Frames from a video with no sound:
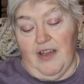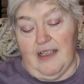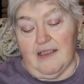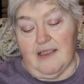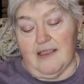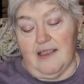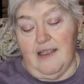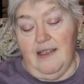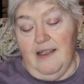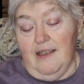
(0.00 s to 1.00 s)

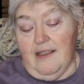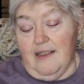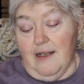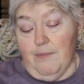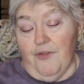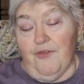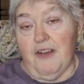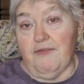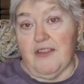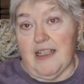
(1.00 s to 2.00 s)
Fantasy number
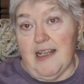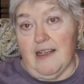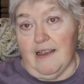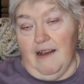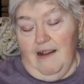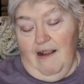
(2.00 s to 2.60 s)
15,